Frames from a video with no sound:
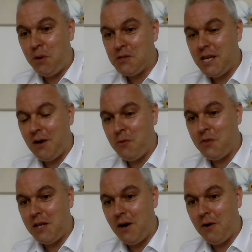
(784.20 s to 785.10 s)
policy out
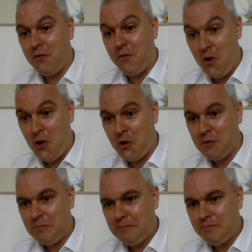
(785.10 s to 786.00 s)
with you now for her?
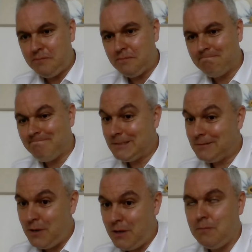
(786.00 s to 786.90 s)

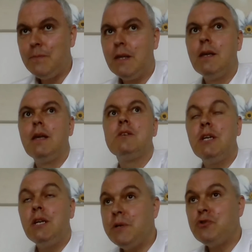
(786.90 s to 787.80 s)
Well,
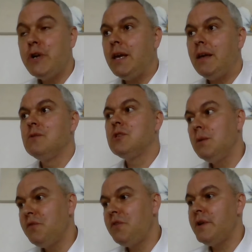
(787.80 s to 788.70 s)
it's going to be tricky. It's
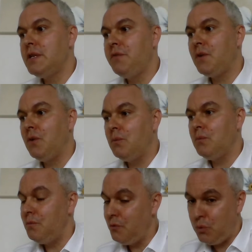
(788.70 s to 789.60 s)
going to be very
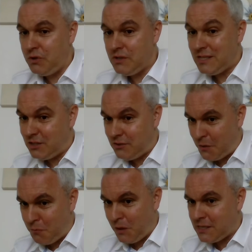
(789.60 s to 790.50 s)
difficult. Wouldn't
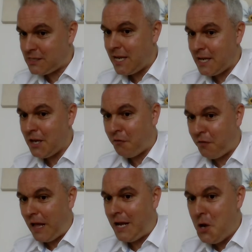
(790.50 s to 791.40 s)
generally say a
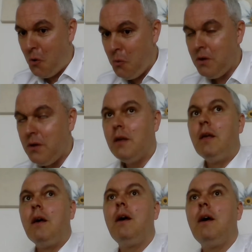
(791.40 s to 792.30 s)
flat no.
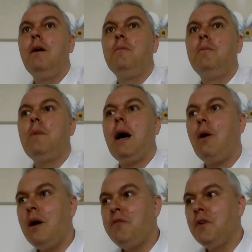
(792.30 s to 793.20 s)

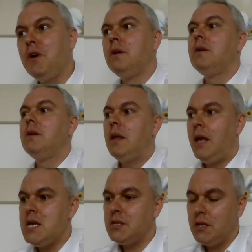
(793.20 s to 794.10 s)
However,
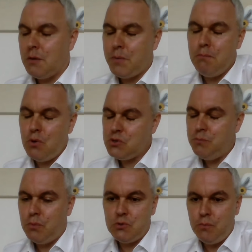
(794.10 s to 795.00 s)
it's going to be
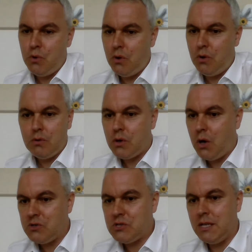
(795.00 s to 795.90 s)
much, much more
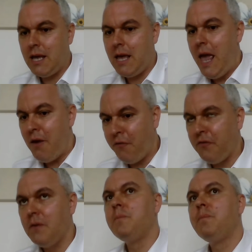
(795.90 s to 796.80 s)
costly
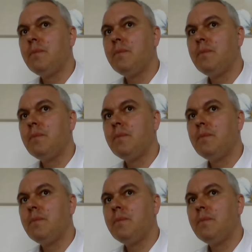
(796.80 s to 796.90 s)
if